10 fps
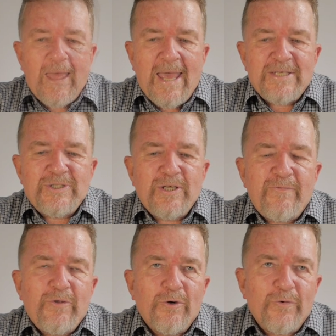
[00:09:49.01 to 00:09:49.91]
as
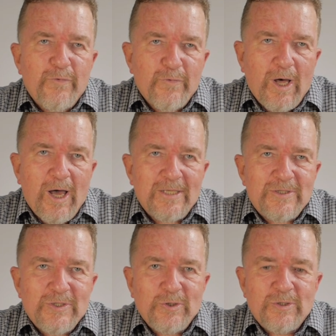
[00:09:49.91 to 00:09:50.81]
if your
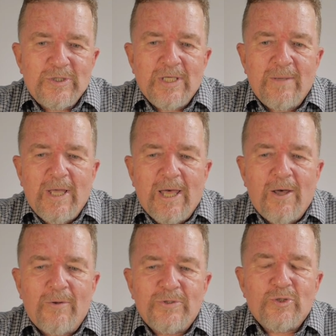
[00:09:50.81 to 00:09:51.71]
thoughts could
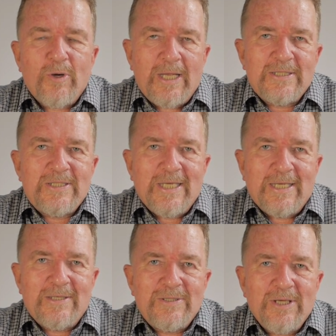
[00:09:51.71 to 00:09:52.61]
somehow
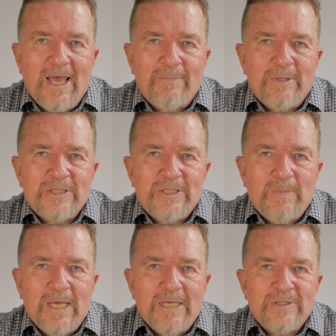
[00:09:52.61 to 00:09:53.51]
transcend time and
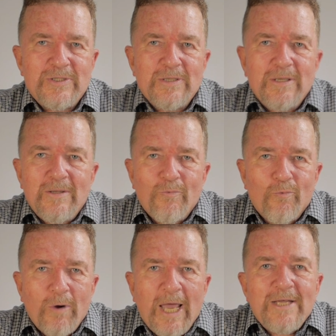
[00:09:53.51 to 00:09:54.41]
space.
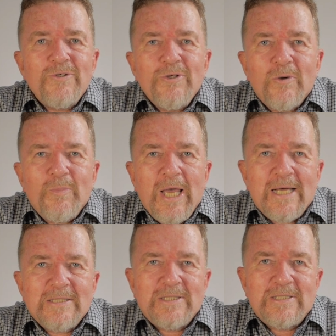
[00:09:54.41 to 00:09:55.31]
Write to your
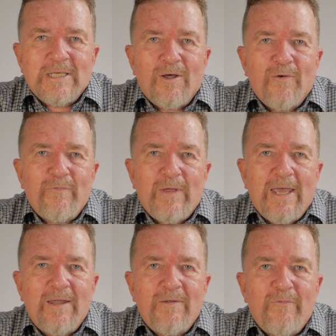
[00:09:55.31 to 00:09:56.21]
past self
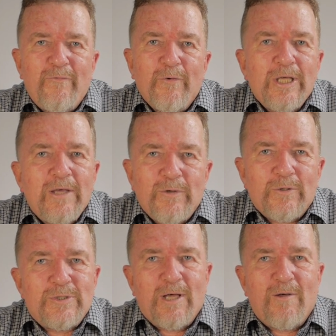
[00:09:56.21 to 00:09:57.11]
and forgive
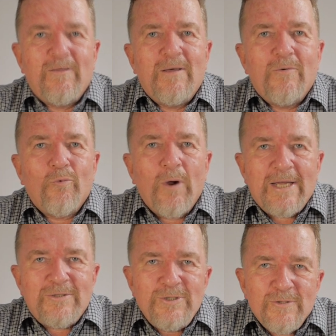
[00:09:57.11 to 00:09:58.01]
yourself.
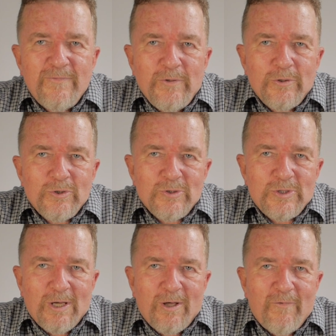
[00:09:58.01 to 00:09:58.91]
Write to your future
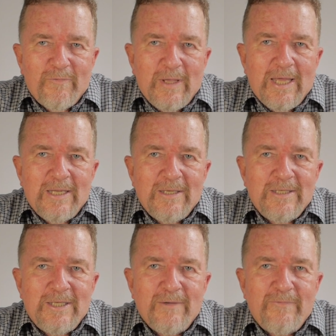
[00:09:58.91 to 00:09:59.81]
self
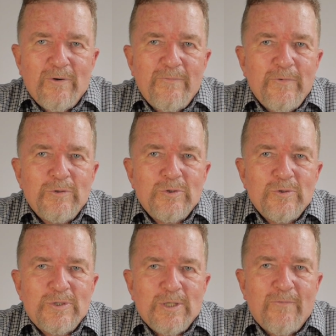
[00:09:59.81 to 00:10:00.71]
and give your
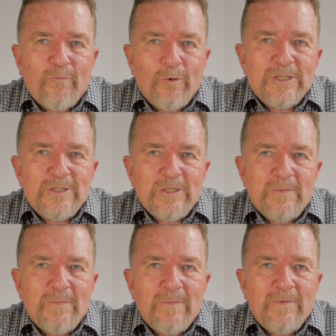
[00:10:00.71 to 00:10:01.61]
future self
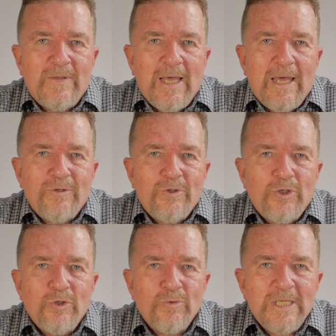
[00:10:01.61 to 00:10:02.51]
wisdom that
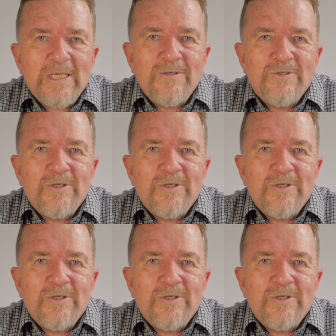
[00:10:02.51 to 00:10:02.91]
you need to